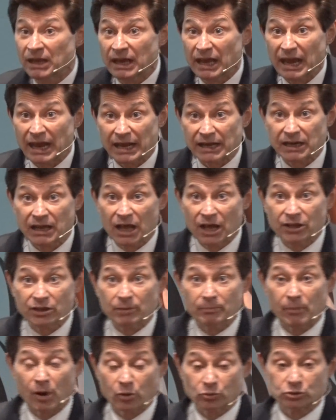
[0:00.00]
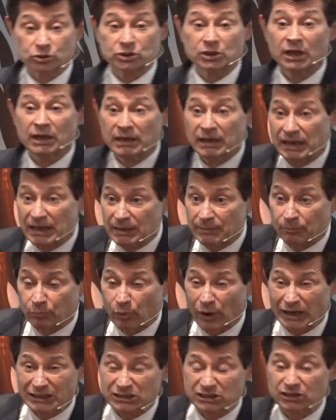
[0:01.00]
And the most
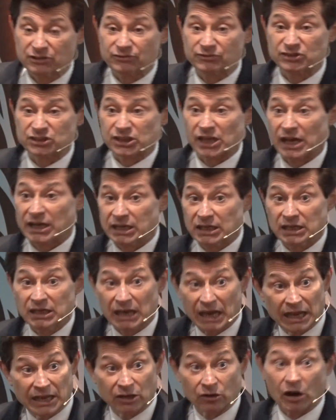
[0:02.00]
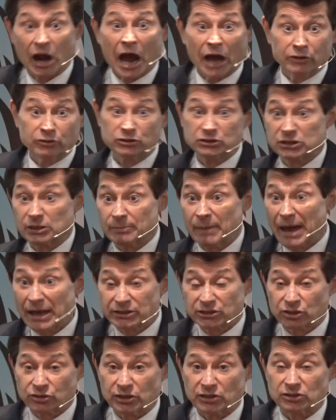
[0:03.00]
impressive study, and there are hundreds of them
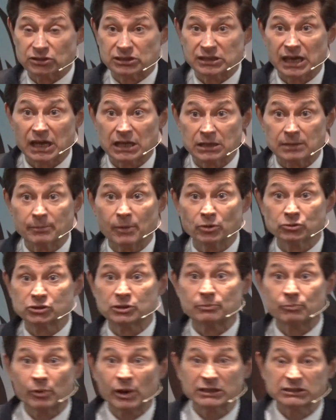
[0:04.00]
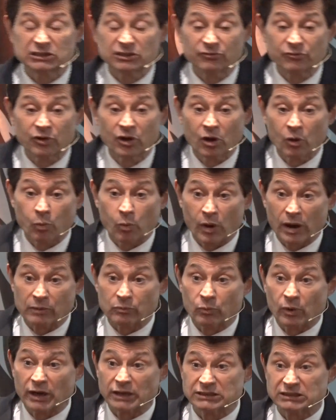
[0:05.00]
out there, you understand, the most impressive one
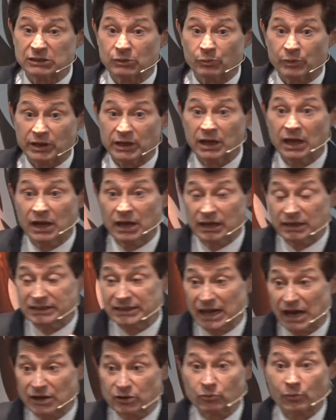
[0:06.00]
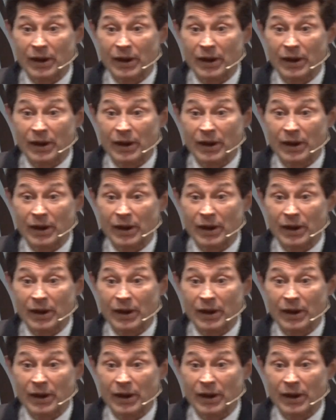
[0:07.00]
was that when young